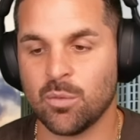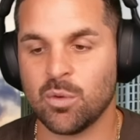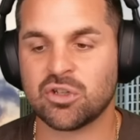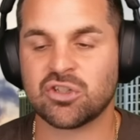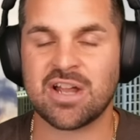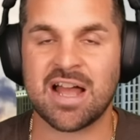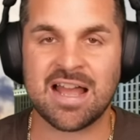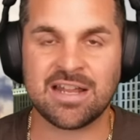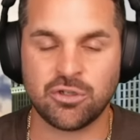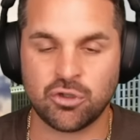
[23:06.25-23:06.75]

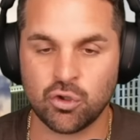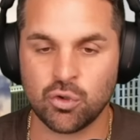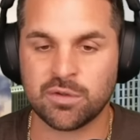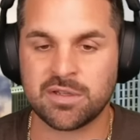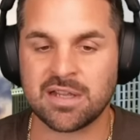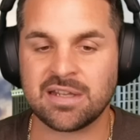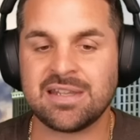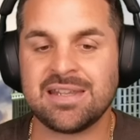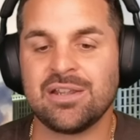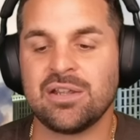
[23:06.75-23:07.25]
which I do
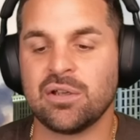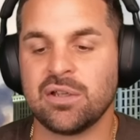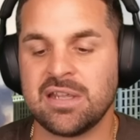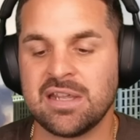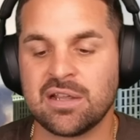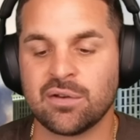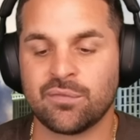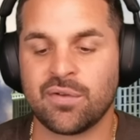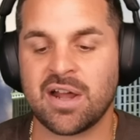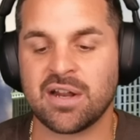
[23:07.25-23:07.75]
think he
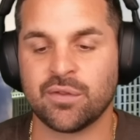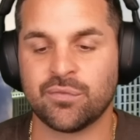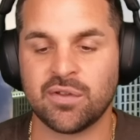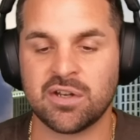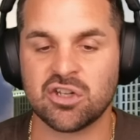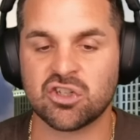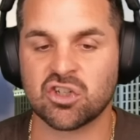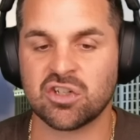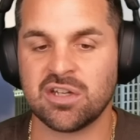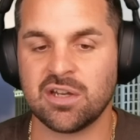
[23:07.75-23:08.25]
can find a
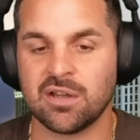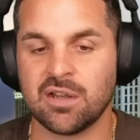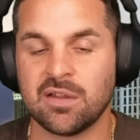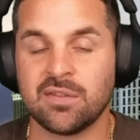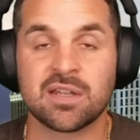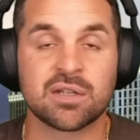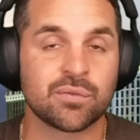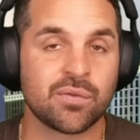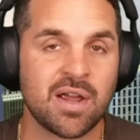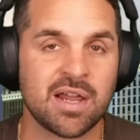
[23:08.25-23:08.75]
finish in
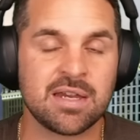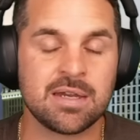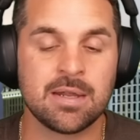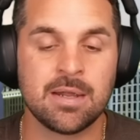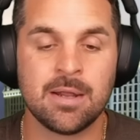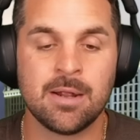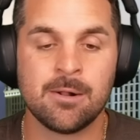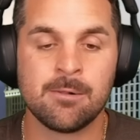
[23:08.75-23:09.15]
this fight.